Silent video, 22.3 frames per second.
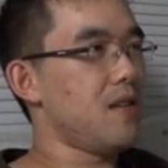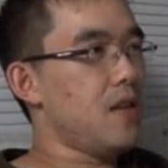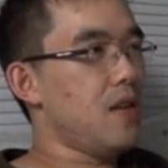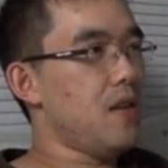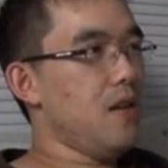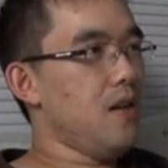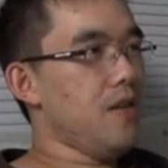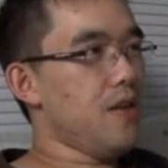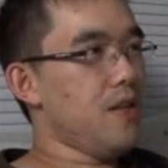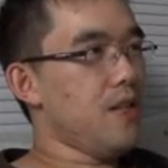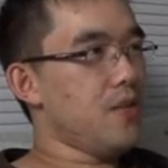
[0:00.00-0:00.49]
You
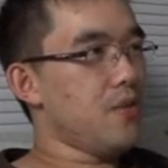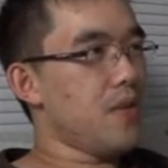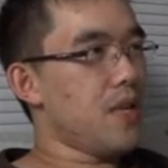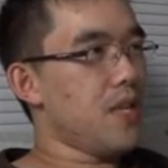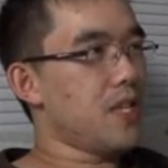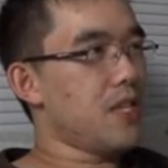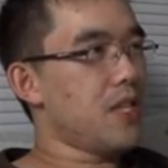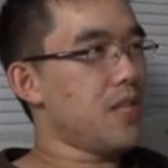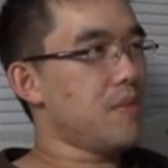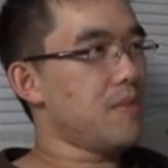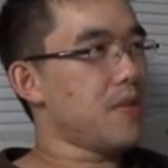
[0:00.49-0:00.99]
know, these
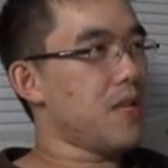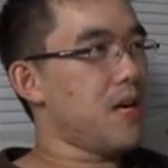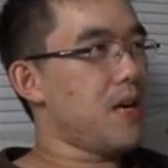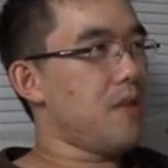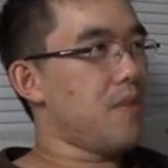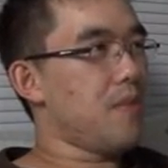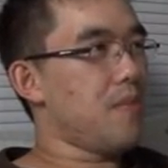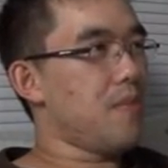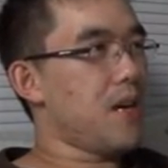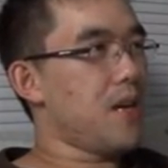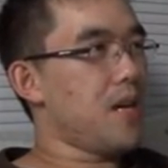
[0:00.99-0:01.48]
red gems kind
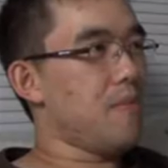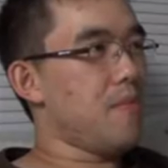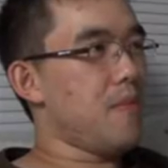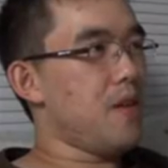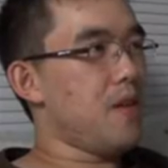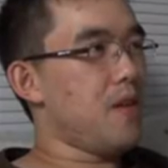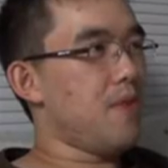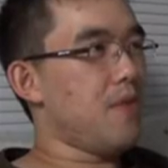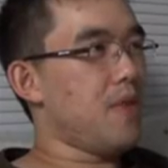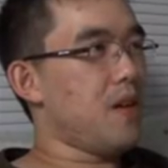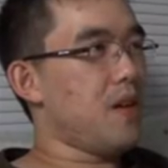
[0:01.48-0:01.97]
of remind
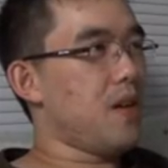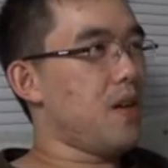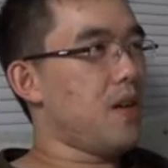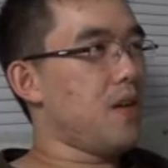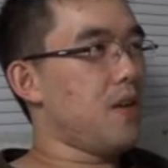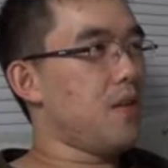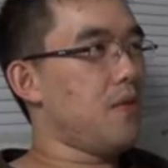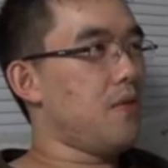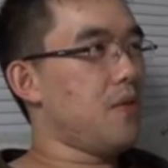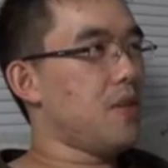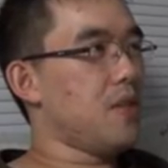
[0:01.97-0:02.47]
me of,
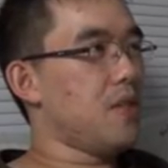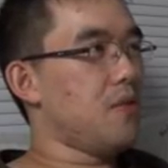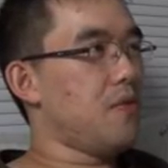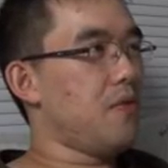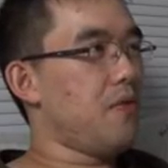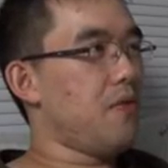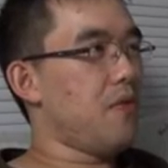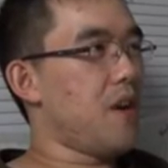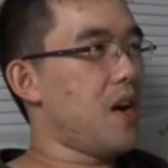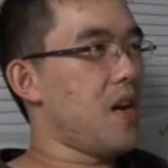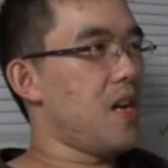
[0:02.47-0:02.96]
uh, the ones you
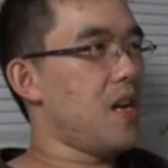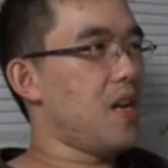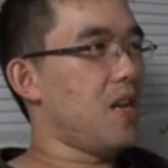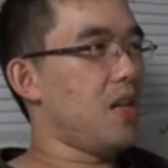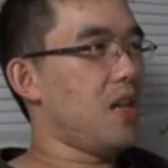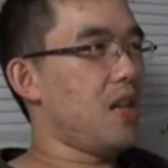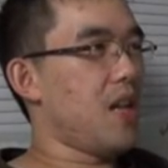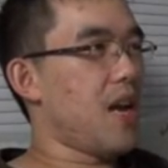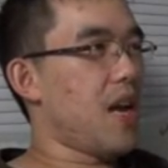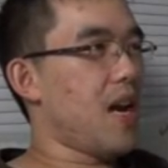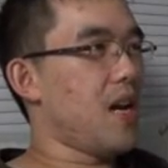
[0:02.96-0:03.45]
find in
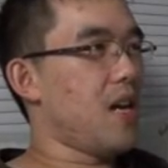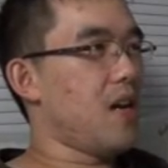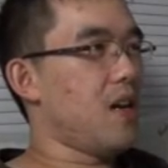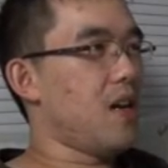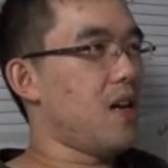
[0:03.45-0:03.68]
Aladdin.